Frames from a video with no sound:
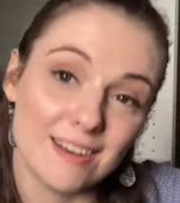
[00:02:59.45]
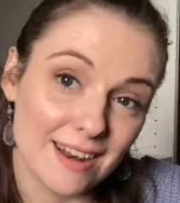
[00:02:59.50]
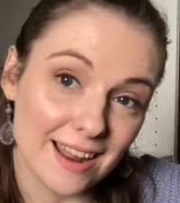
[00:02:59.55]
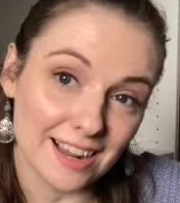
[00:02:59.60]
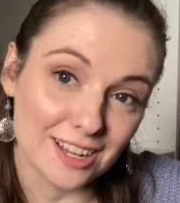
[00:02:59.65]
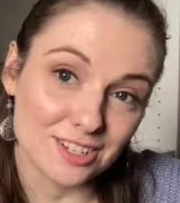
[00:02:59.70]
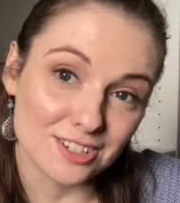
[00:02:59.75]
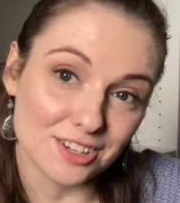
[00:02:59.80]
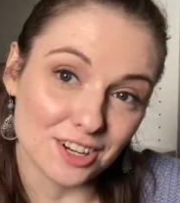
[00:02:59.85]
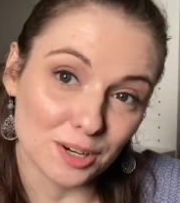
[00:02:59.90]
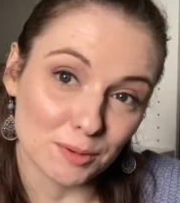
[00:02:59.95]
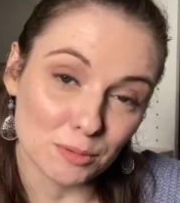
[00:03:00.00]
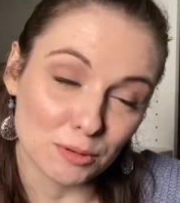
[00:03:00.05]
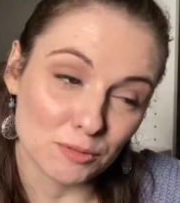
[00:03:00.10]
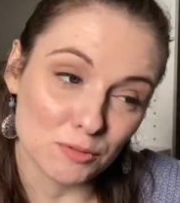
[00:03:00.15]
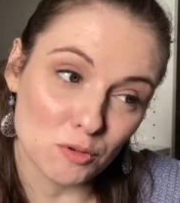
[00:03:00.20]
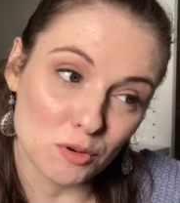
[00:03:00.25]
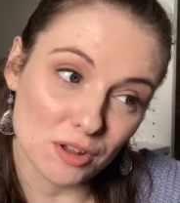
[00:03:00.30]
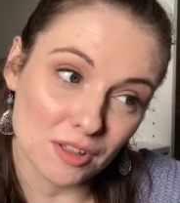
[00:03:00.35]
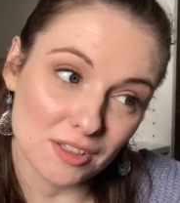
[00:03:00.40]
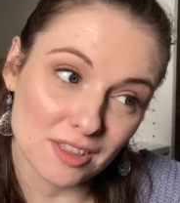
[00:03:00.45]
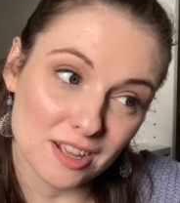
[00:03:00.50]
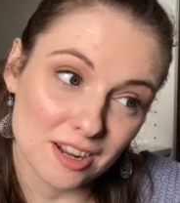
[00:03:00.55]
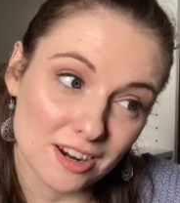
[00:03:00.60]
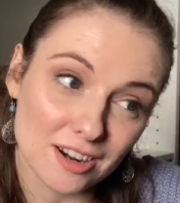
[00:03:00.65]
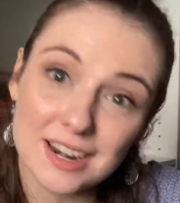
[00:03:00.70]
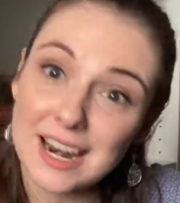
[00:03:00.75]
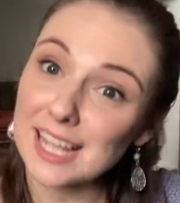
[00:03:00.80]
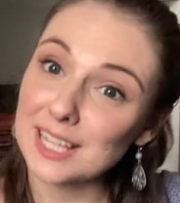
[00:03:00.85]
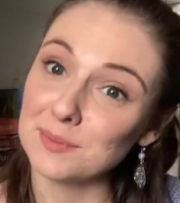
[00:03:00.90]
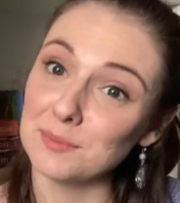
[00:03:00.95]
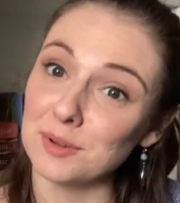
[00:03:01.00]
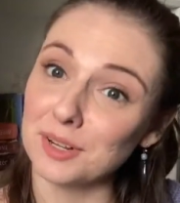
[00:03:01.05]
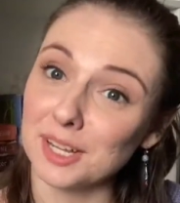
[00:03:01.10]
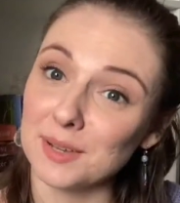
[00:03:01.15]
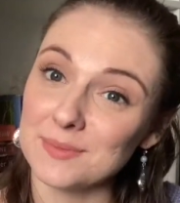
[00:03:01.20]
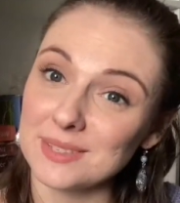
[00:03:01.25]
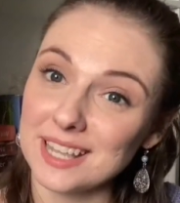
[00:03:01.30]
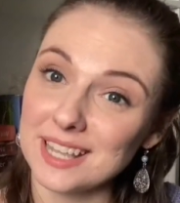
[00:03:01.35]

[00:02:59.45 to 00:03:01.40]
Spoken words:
next year before their next book